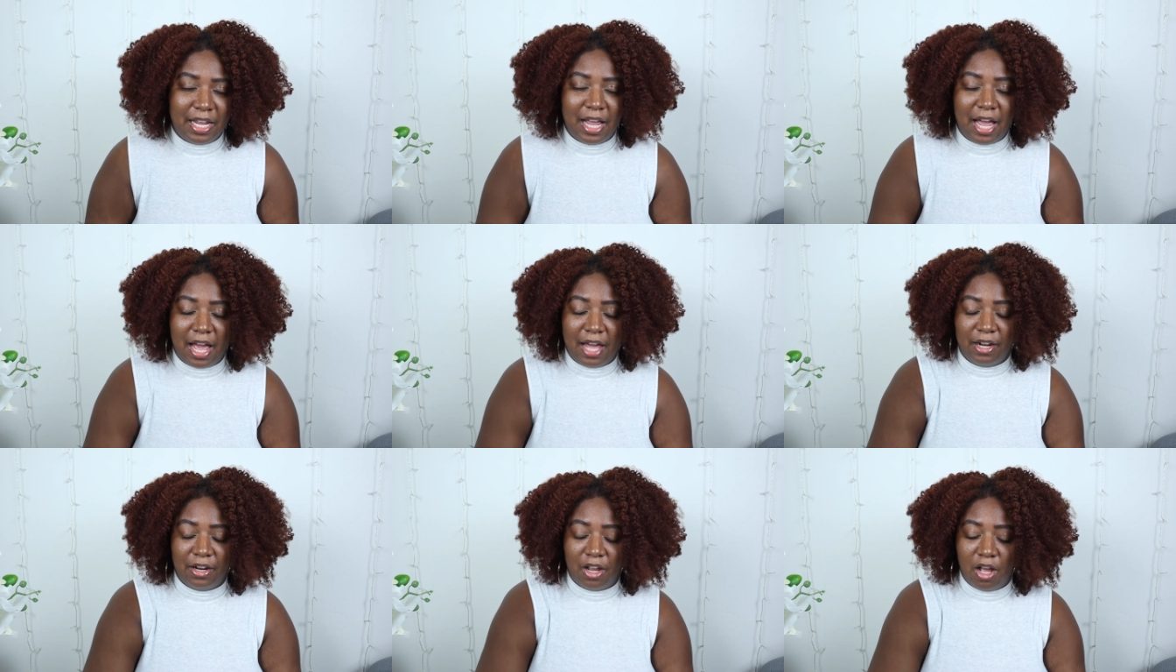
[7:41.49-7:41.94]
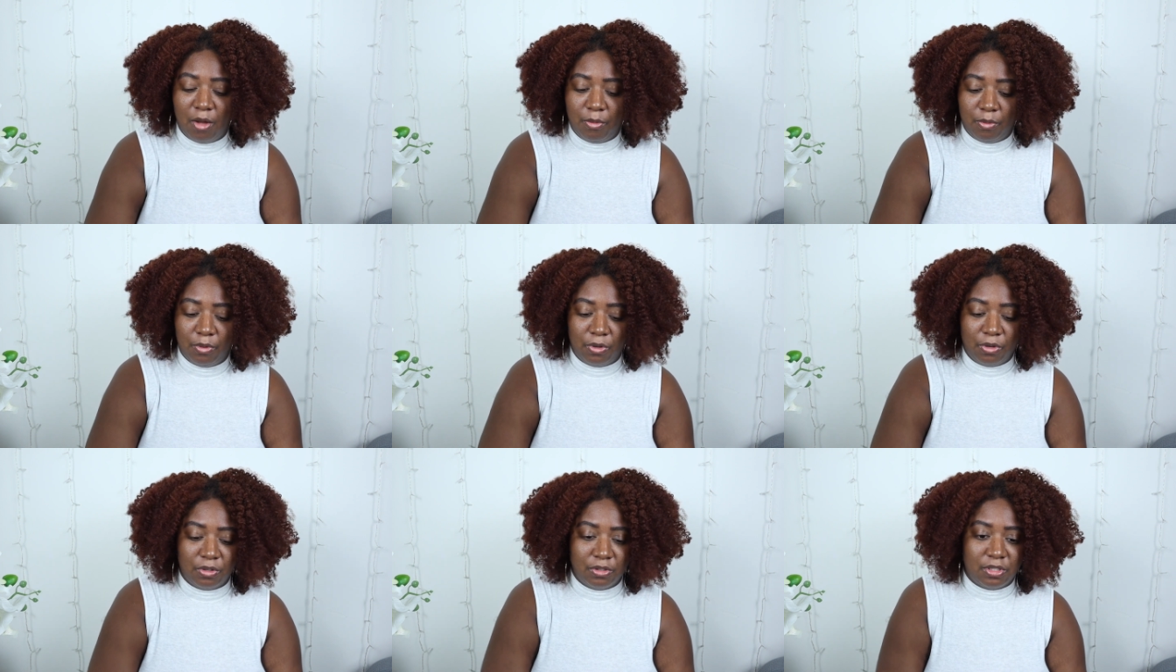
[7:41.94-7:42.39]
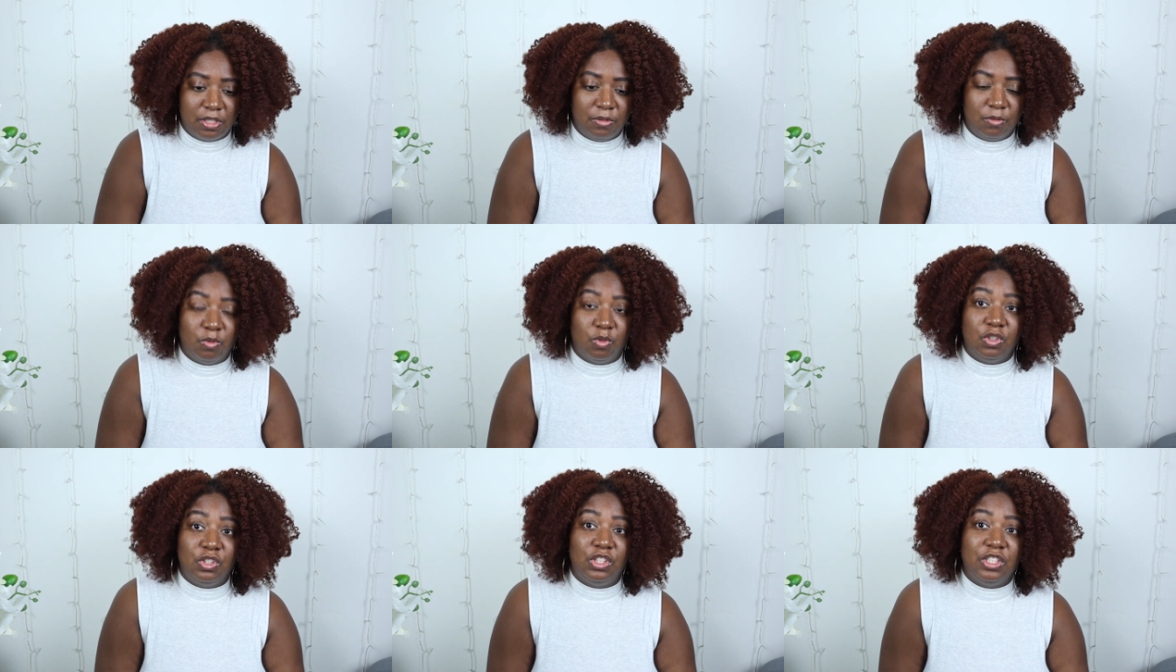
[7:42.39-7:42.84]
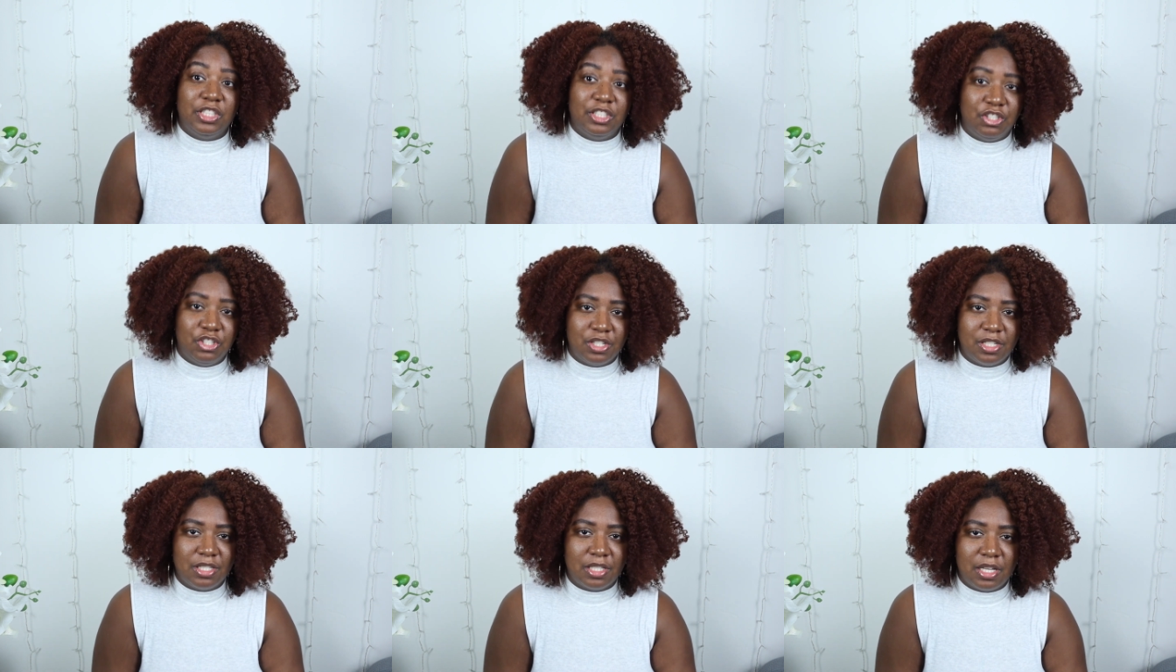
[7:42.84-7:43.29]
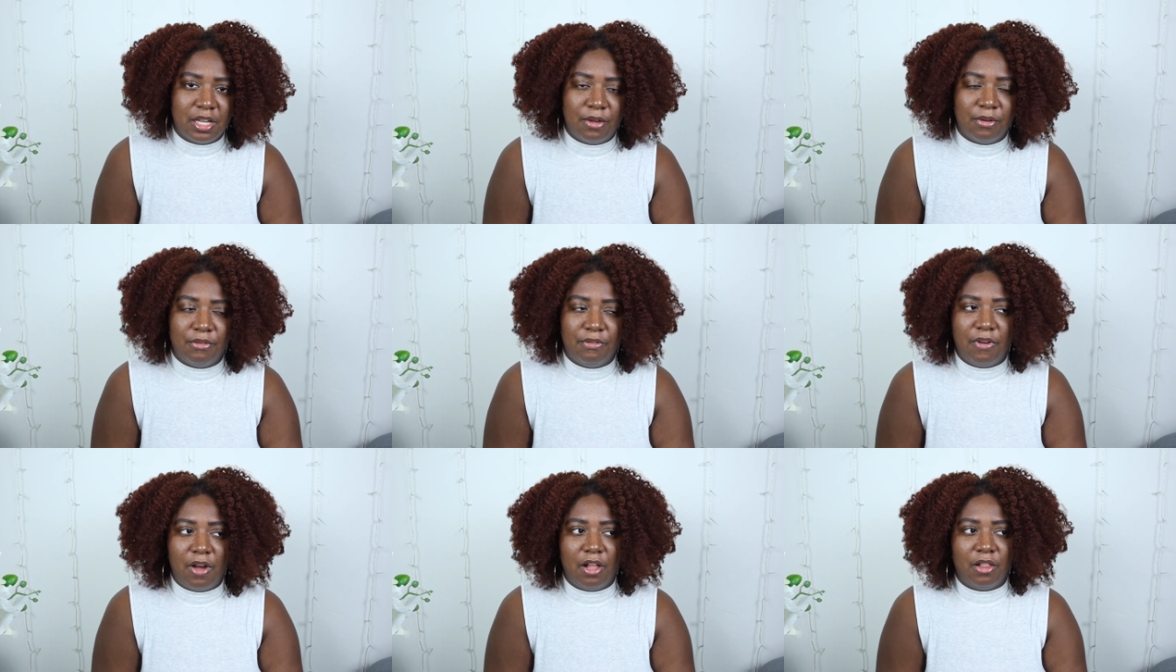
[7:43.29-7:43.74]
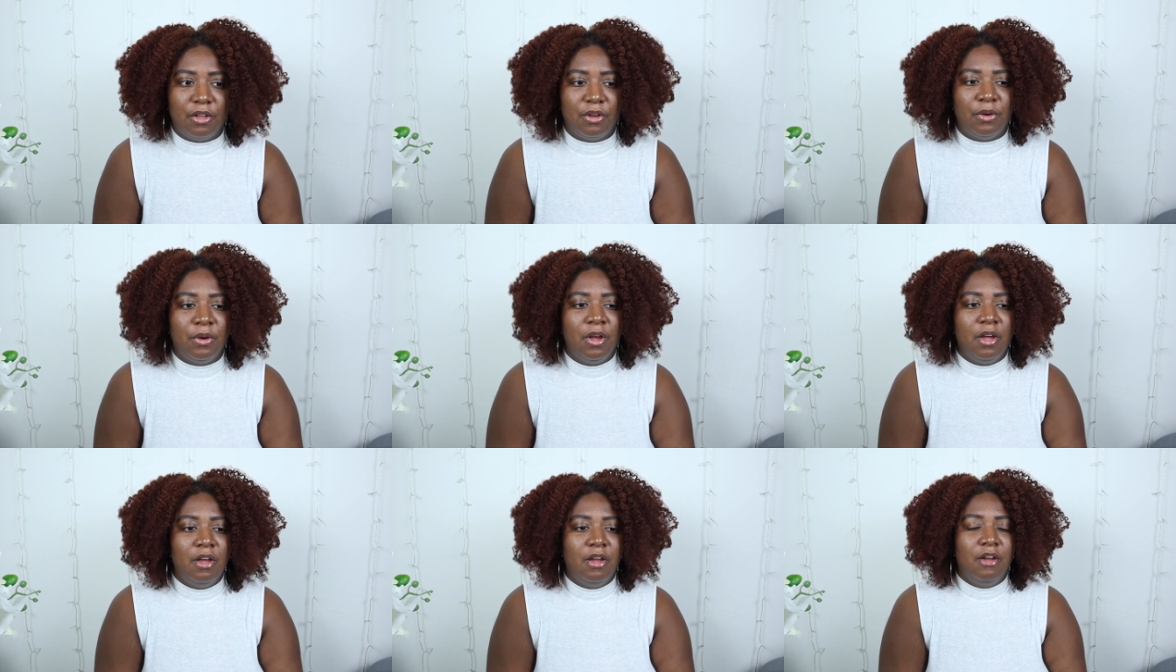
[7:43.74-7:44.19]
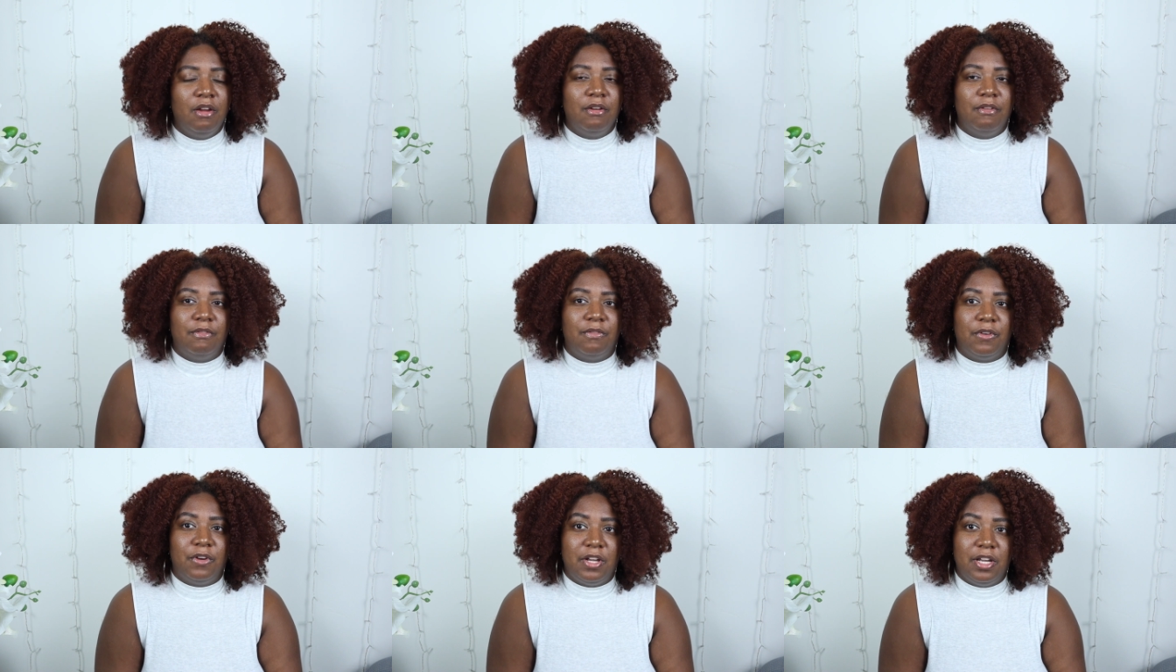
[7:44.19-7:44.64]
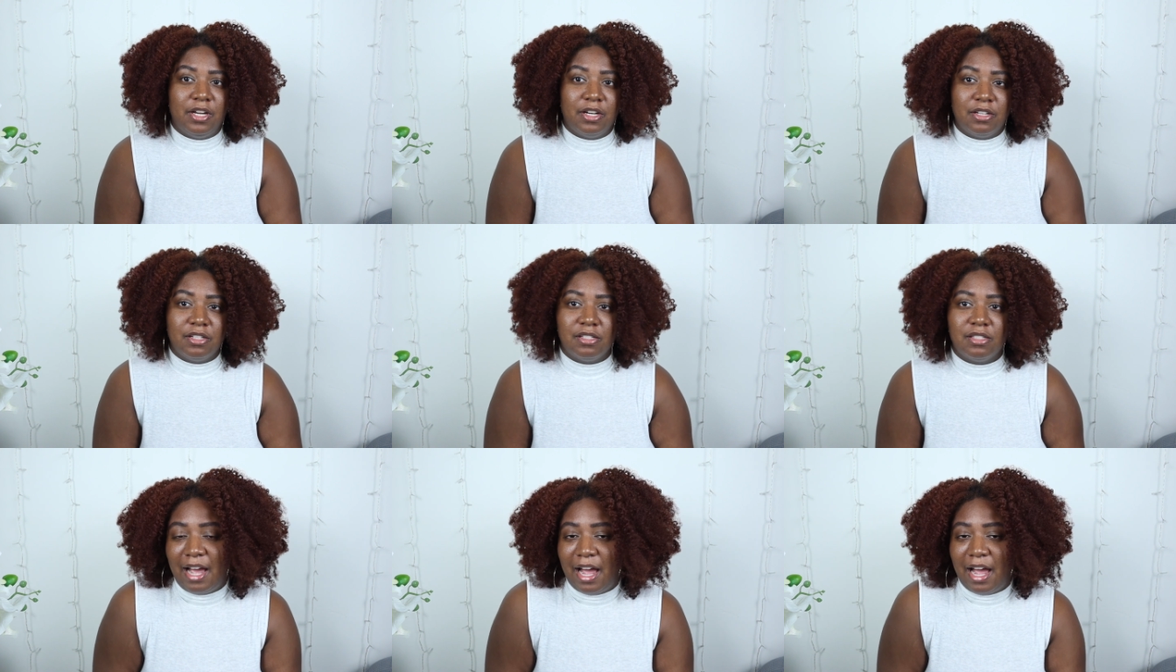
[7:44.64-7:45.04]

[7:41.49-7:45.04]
I had a couple girls that religiously I would follow for years.